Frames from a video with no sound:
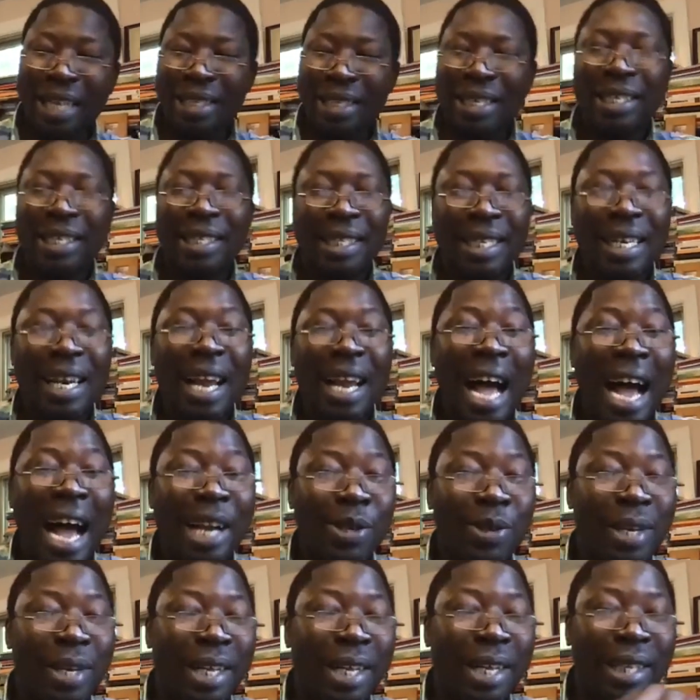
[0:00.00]
Assane Sylla
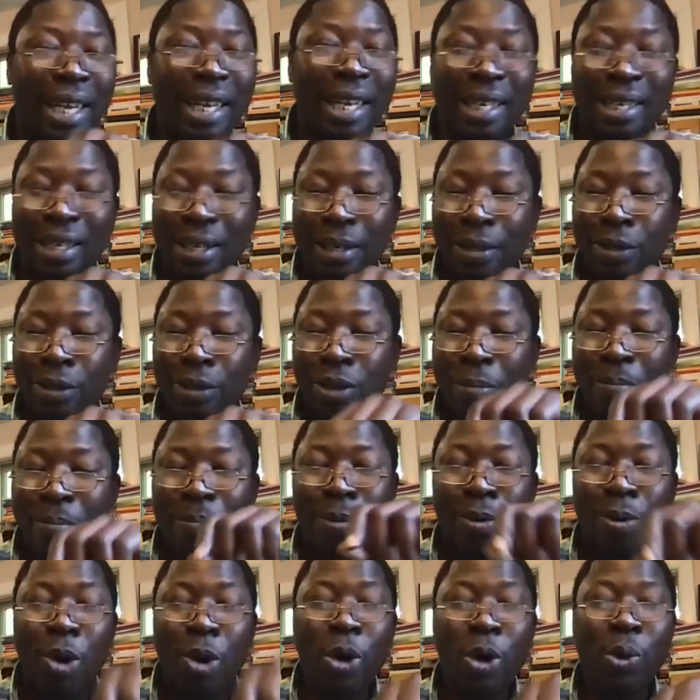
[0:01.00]
actually did some
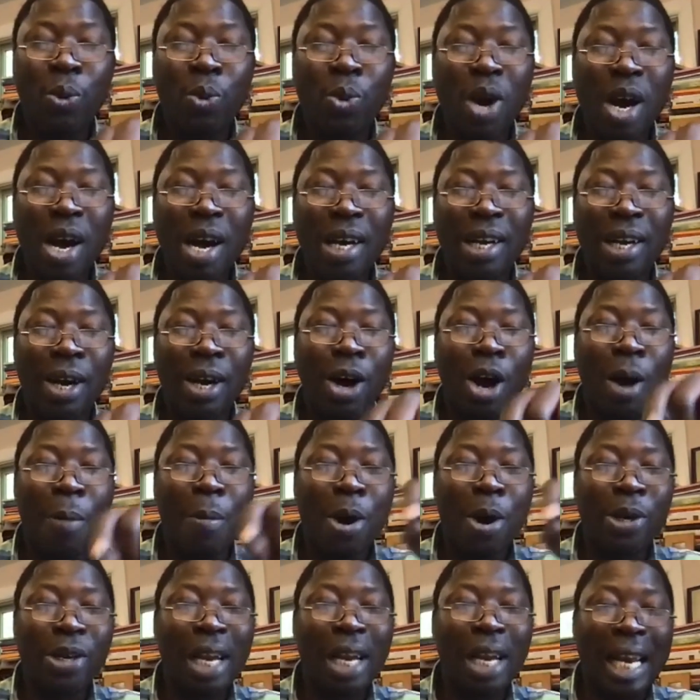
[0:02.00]
good work
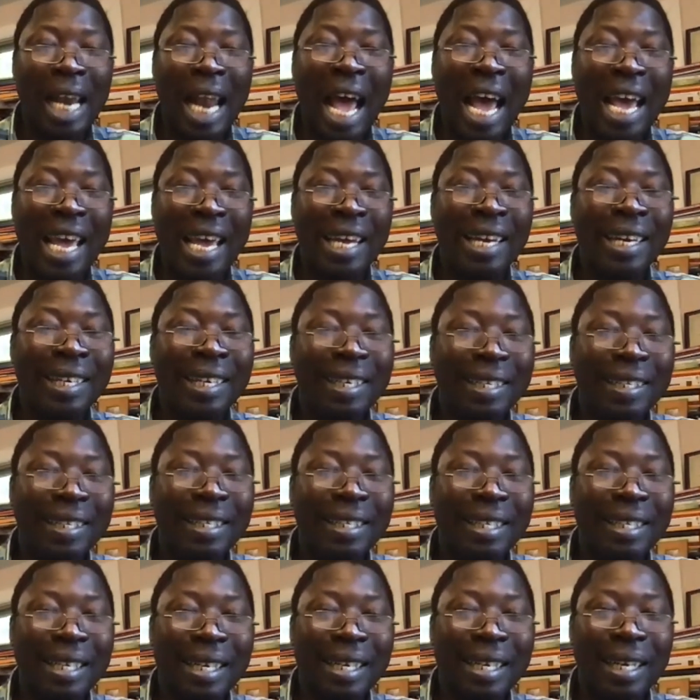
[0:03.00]
among the
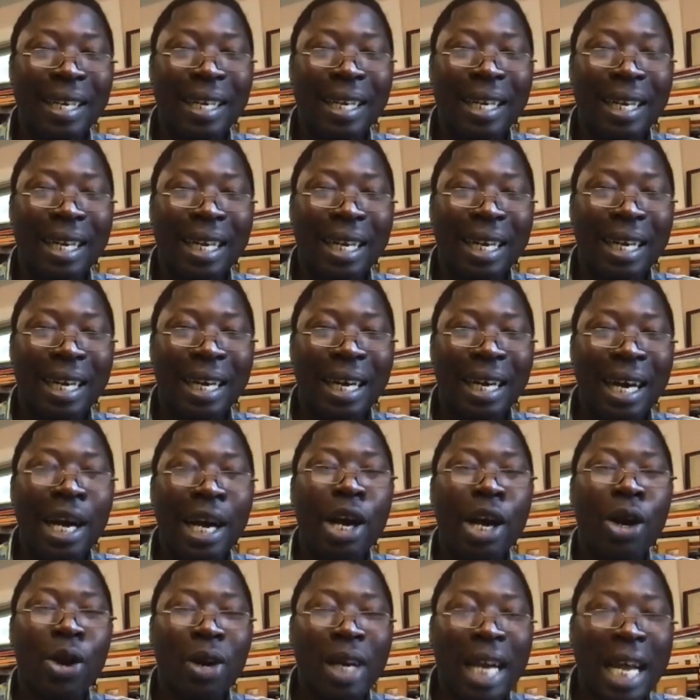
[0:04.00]
Layennes, uh,
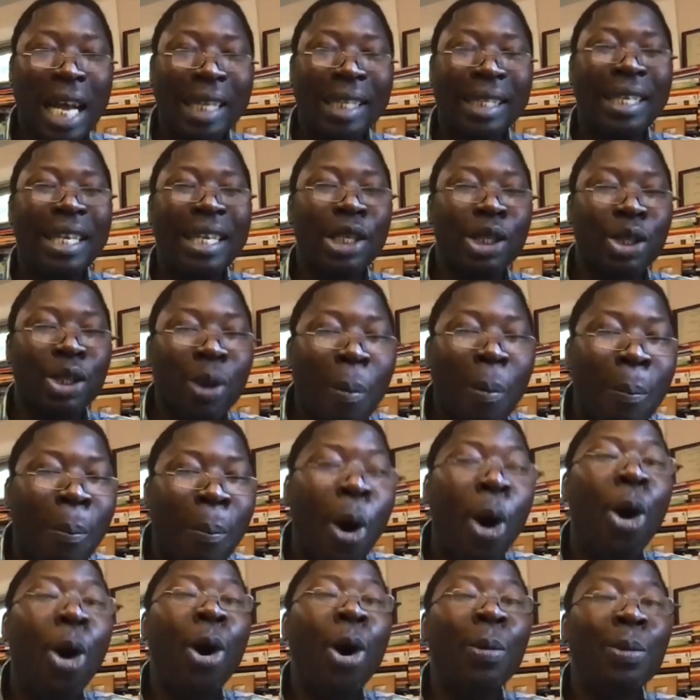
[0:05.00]
collecting some
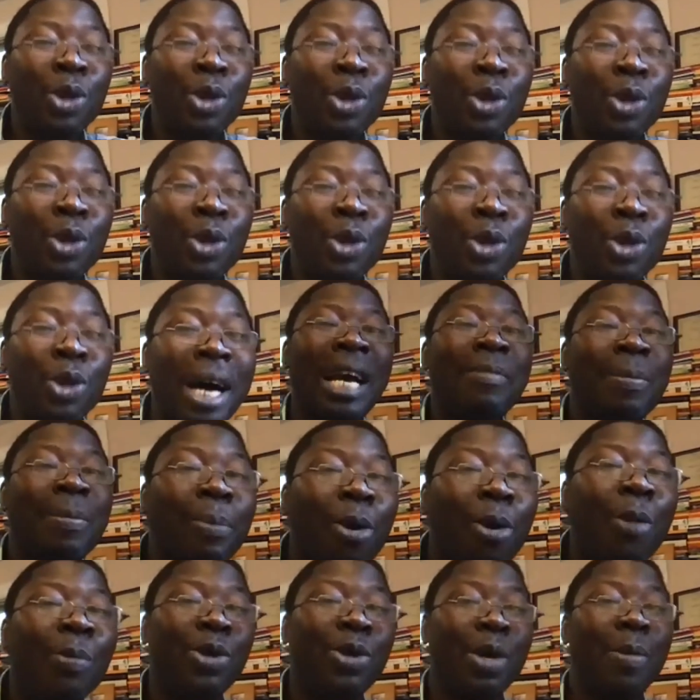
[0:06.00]
poems, some
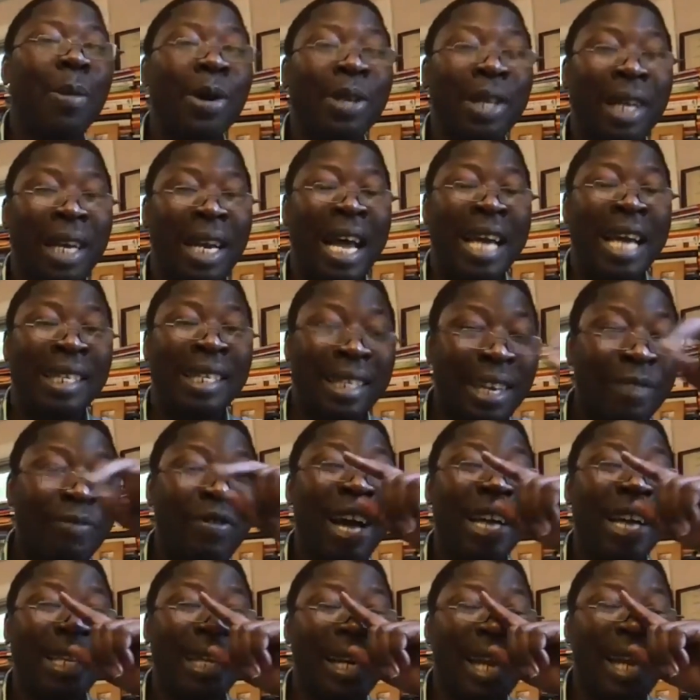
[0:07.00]
ajami poems among the Layennes.
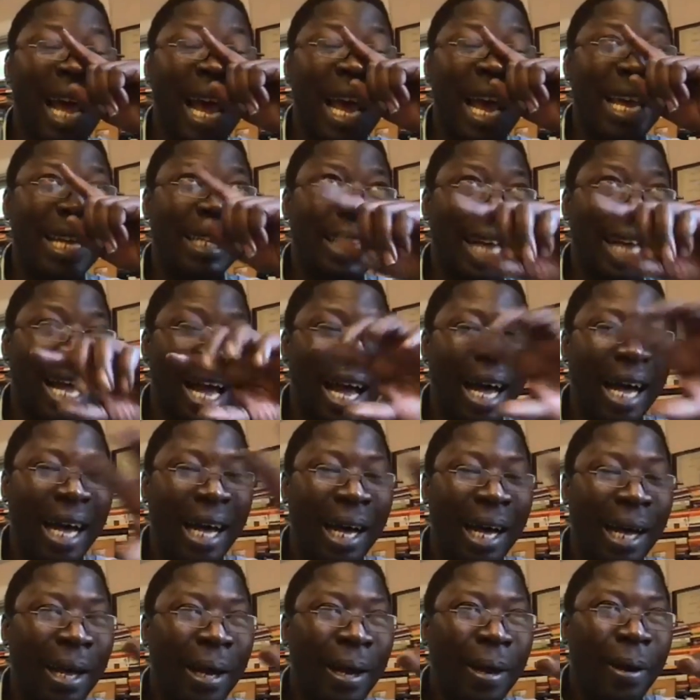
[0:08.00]
In fact, the Layennes
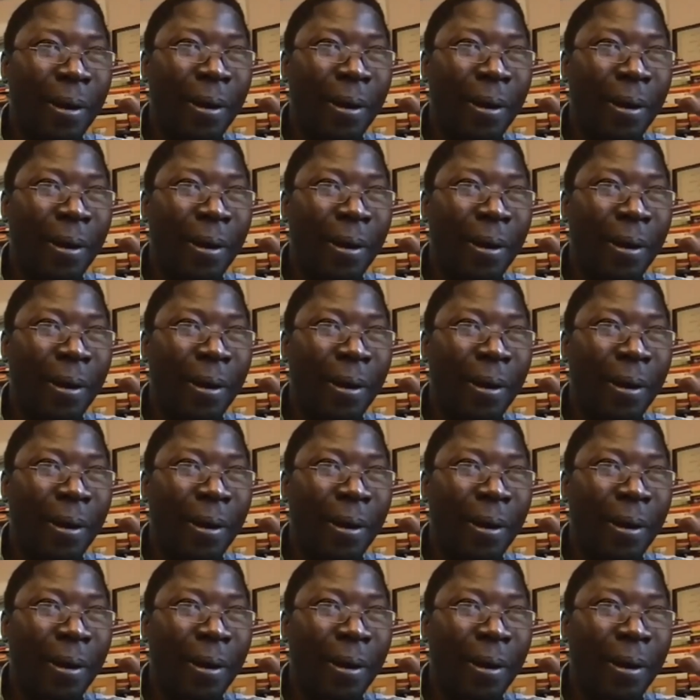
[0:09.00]
are